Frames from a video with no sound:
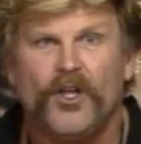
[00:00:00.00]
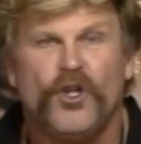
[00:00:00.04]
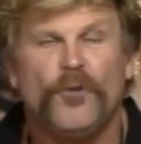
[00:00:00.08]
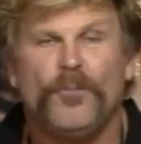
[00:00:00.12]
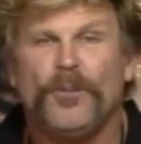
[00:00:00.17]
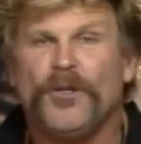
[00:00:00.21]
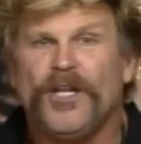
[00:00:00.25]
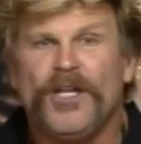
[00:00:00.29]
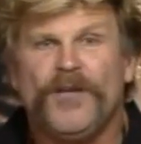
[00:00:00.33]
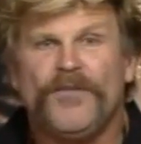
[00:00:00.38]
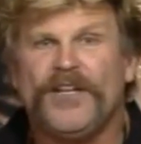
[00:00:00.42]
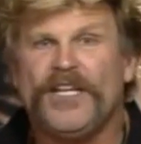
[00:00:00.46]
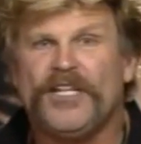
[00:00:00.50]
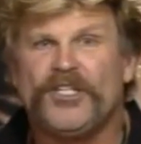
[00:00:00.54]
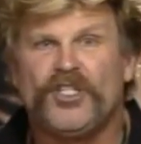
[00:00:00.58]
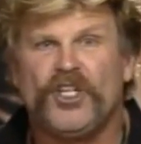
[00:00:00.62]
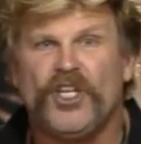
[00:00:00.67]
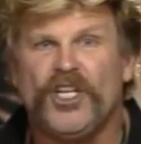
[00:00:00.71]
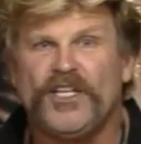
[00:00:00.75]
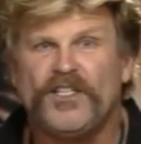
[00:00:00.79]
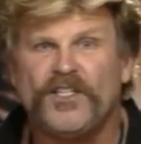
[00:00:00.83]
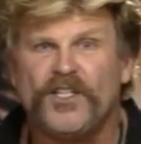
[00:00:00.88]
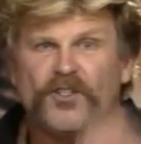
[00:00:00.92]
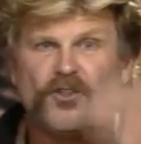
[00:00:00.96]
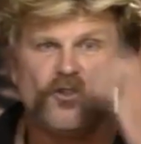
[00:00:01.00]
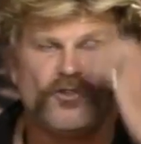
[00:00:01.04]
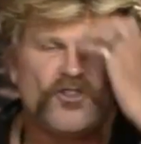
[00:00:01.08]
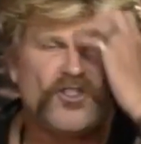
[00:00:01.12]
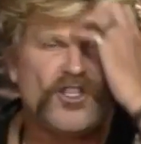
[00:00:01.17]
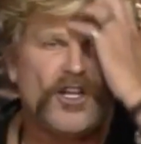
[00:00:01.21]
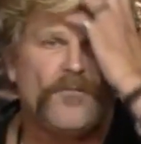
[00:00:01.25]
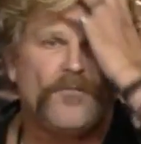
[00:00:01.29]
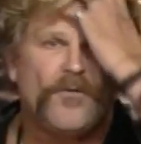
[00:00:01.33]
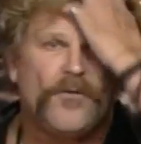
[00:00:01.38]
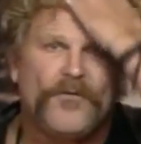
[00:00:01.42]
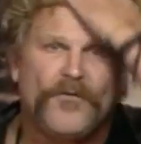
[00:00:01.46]
You believe in a Jesus who
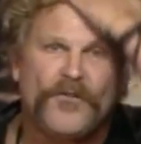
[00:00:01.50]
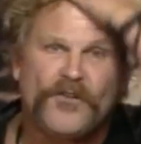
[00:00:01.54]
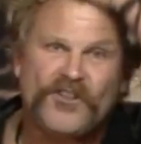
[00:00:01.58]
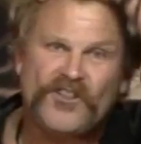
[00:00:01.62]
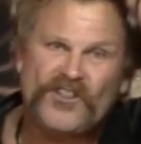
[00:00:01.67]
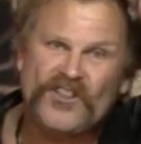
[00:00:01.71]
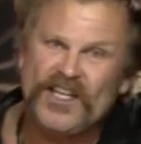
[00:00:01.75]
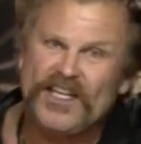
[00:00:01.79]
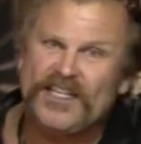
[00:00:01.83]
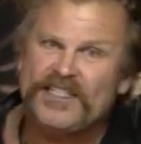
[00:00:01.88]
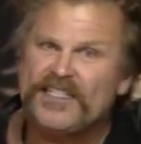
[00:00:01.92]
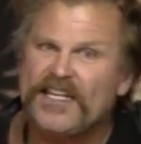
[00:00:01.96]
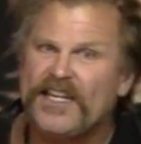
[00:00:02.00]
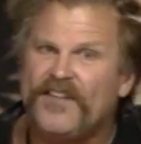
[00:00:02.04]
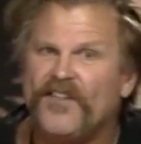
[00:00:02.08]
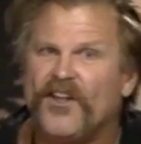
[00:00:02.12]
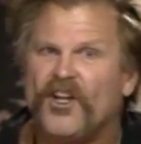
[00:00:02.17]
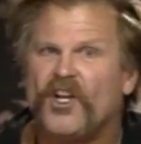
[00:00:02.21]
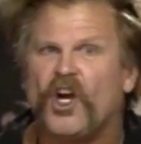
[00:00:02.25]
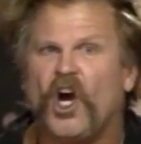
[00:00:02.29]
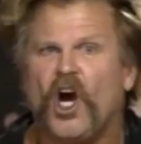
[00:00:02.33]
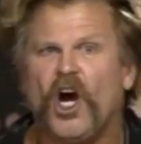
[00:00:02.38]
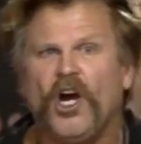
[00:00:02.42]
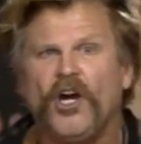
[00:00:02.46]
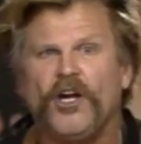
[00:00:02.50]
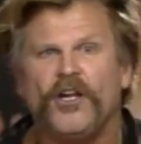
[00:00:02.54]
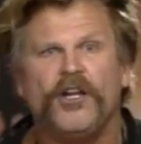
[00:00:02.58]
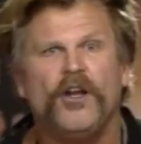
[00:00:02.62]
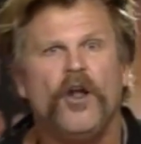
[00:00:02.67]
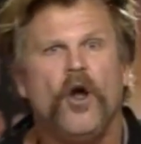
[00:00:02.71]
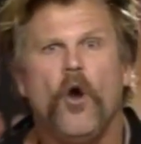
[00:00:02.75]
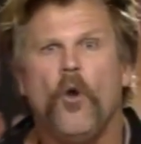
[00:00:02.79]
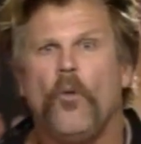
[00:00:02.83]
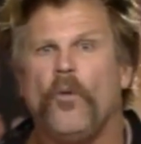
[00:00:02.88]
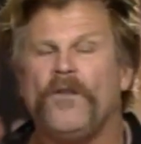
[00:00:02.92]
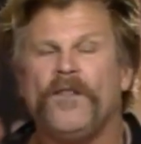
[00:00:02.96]
suffered for sins in the
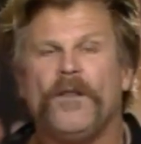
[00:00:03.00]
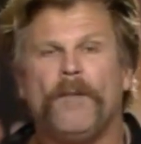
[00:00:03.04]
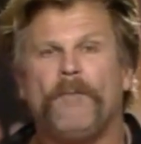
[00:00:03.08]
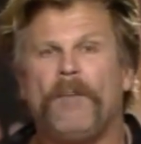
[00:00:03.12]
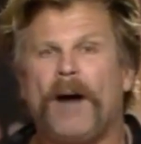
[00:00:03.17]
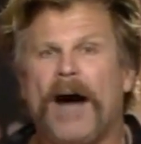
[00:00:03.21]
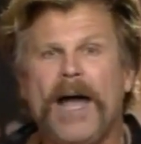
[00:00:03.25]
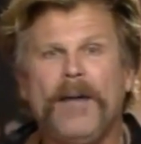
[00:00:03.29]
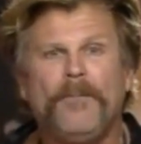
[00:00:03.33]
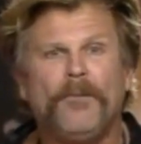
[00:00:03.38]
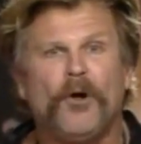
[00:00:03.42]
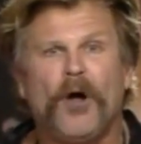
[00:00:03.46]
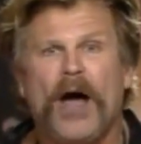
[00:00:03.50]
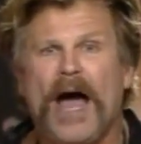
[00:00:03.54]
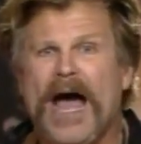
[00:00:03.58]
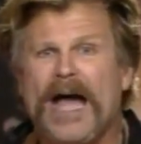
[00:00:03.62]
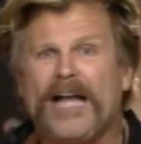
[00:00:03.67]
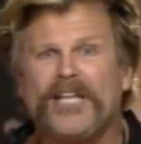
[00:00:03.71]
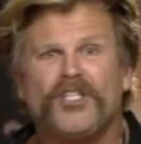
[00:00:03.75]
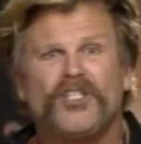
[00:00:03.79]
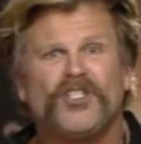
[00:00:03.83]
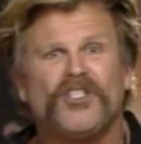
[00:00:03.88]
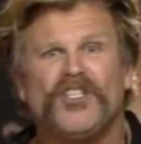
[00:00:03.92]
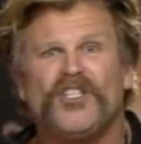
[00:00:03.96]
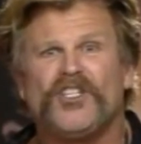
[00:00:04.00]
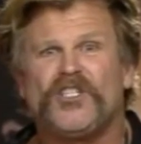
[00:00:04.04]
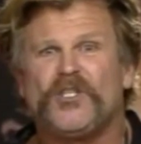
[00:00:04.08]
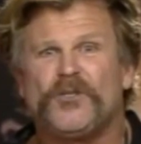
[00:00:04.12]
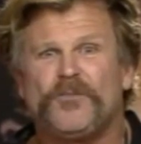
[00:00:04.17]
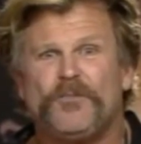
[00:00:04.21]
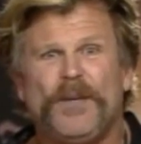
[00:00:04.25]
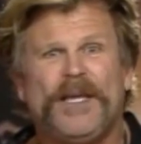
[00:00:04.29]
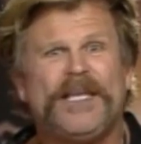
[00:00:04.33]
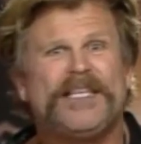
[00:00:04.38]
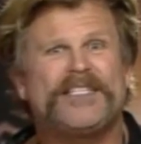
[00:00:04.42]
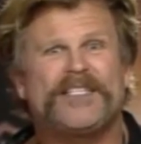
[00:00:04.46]
garden when the Bible actually
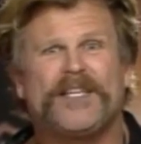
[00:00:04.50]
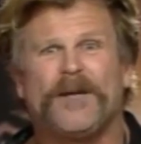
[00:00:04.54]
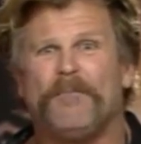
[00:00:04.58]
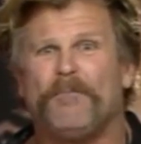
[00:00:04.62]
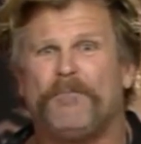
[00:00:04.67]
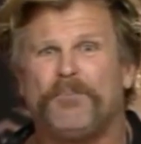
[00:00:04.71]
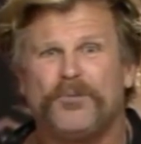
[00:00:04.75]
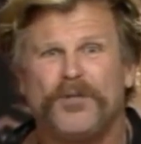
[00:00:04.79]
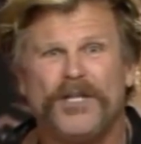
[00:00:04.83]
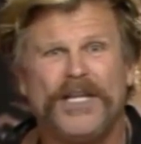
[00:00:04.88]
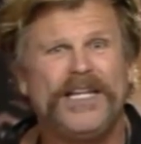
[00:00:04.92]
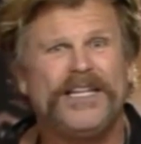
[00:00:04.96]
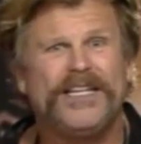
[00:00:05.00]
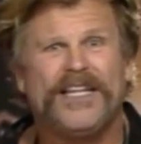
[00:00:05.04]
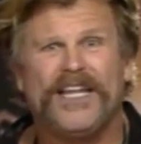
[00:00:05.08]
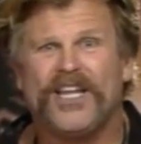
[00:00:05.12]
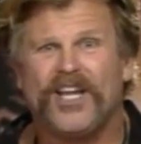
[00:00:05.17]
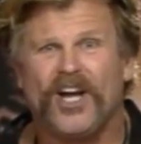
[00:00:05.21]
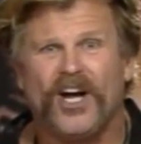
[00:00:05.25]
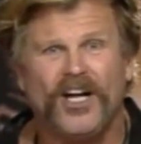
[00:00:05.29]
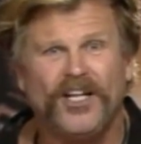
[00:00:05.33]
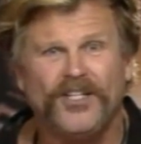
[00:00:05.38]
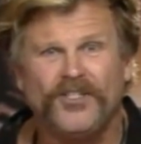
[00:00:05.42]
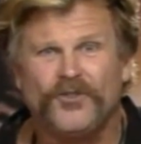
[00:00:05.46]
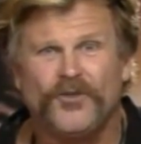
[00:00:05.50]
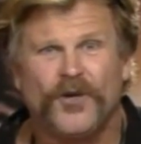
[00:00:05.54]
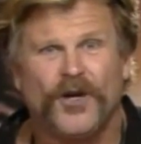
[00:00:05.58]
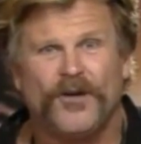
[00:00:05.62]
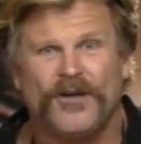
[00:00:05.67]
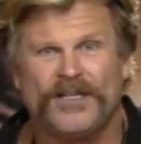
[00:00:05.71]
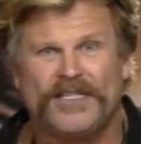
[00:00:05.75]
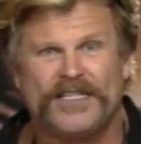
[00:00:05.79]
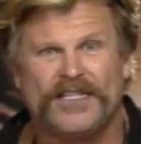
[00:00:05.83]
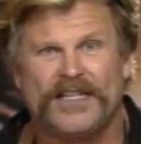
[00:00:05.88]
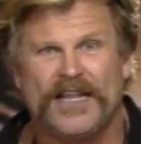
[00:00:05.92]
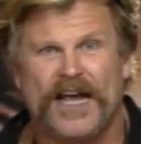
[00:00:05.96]
speaks completely
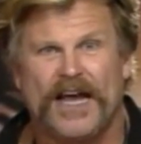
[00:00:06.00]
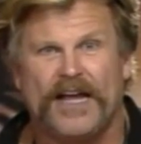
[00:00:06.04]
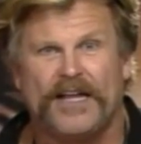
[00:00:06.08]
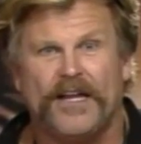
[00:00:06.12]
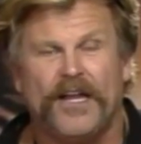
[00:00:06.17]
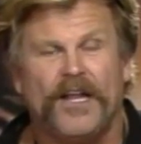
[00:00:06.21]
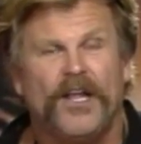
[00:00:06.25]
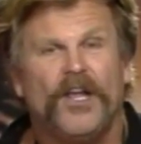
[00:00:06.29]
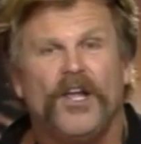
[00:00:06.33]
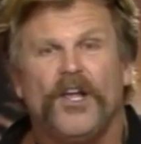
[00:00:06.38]
contrary to that.